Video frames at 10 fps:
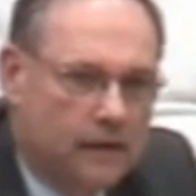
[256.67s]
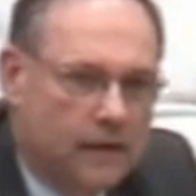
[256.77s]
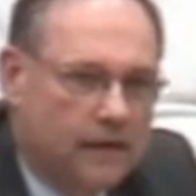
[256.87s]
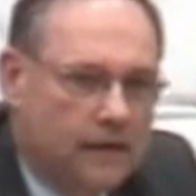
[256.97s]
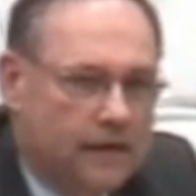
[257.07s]

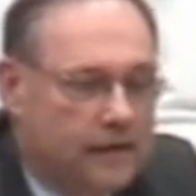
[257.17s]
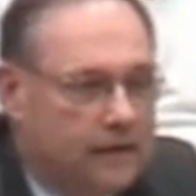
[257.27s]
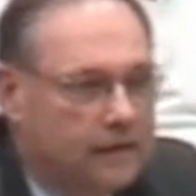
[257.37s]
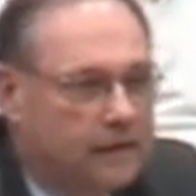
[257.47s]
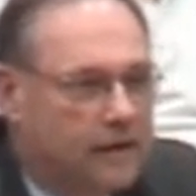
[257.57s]
Luckily,
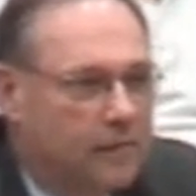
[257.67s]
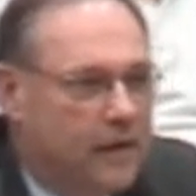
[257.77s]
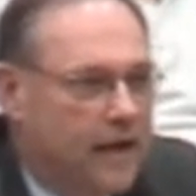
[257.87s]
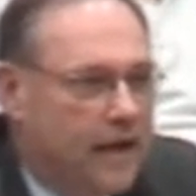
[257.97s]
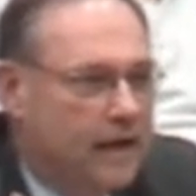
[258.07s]
the
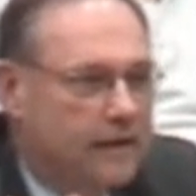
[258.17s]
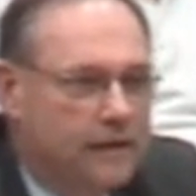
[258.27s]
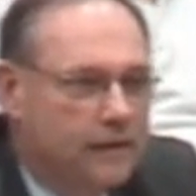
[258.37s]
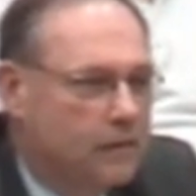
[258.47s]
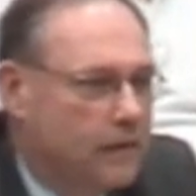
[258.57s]
company had a
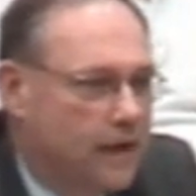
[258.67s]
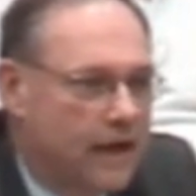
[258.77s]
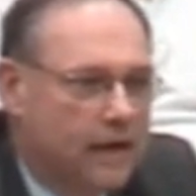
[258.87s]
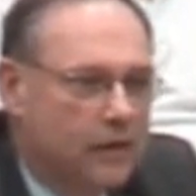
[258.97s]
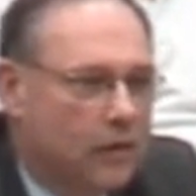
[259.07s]
deal where
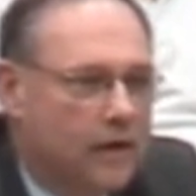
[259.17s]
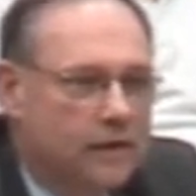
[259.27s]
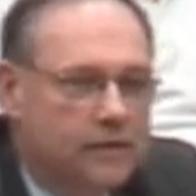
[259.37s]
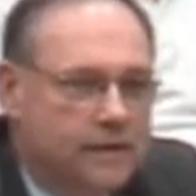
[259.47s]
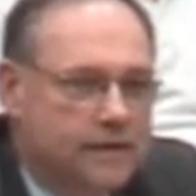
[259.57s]
it had low
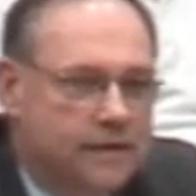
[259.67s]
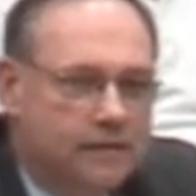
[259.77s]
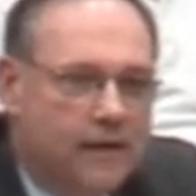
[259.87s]
interest in